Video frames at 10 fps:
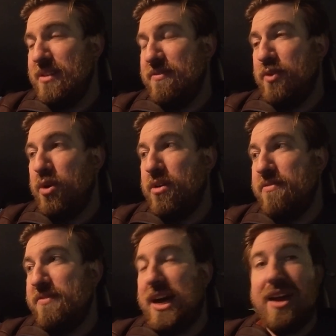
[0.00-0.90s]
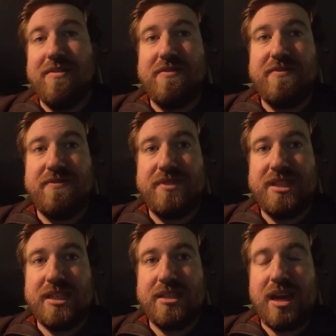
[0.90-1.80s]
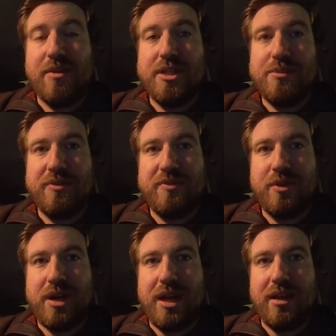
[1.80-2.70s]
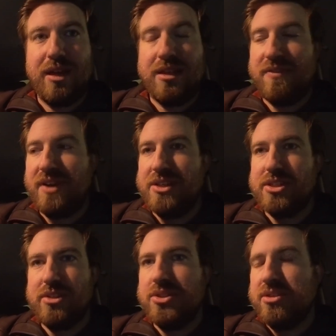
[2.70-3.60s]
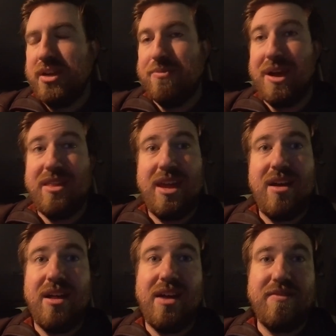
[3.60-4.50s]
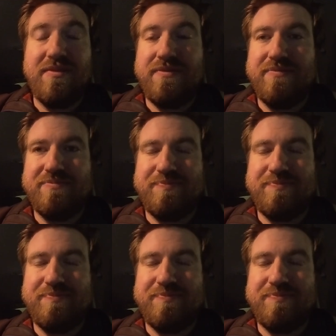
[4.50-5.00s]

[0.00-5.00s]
4, 5, 6 hours before I get the fast charger, and by then I'll have